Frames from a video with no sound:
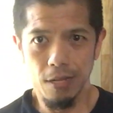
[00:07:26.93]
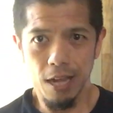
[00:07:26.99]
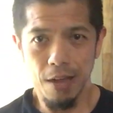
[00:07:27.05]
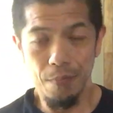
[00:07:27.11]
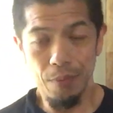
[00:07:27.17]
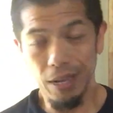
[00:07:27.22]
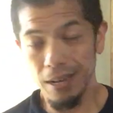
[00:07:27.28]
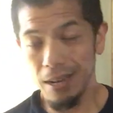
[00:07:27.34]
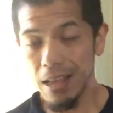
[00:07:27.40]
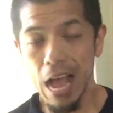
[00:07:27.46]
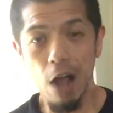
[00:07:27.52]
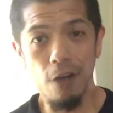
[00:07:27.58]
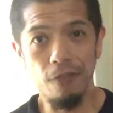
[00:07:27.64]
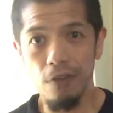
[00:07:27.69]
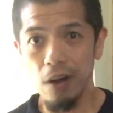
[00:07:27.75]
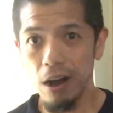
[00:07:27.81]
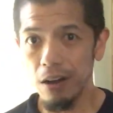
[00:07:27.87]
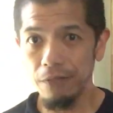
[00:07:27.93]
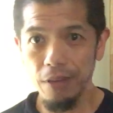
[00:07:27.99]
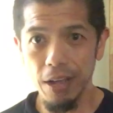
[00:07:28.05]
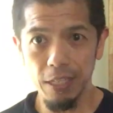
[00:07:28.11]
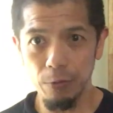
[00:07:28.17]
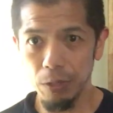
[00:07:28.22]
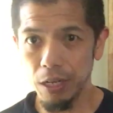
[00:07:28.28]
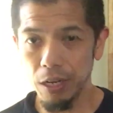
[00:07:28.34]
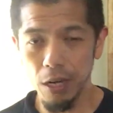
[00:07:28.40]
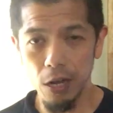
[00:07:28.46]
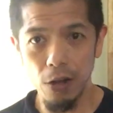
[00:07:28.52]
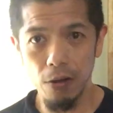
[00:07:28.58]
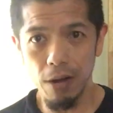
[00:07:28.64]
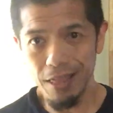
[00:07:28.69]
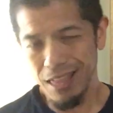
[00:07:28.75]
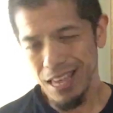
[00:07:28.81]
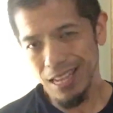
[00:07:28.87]
I mean, how far advanced are we going to know?
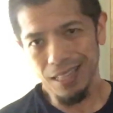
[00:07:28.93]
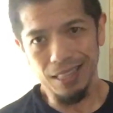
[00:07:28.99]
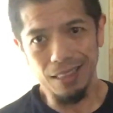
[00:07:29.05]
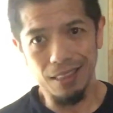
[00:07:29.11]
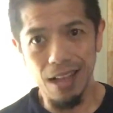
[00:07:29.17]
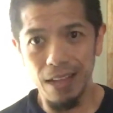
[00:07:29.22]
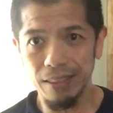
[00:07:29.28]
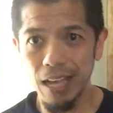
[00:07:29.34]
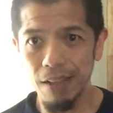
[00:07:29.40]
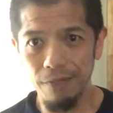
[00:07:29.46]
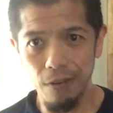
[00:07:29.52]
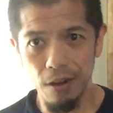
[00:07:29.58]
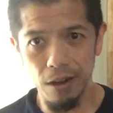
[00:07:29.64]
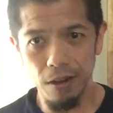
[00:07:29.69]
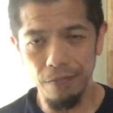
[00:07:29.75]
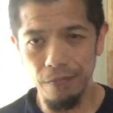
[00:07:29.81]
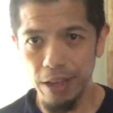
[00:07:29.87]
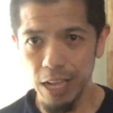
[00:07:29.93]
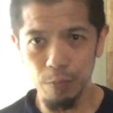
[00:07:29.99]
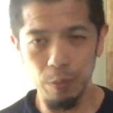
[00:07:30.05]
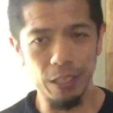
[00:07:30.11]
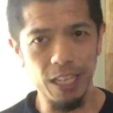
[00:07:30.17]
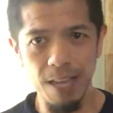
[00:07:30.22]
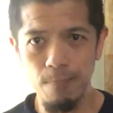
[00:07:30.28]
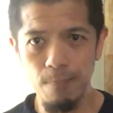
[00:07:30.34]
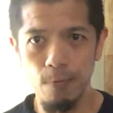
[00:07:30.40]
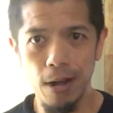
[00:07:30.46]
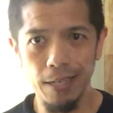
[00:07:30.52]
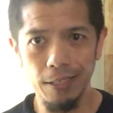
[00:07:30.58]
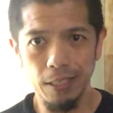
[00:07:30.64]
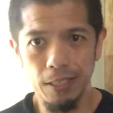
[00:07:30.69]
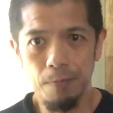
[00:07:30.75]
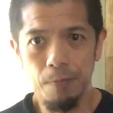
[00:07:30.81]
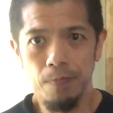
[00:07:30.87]
I think not that far in advance, but keep
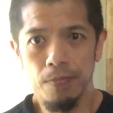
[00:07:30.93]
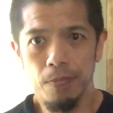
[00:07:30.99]
watching.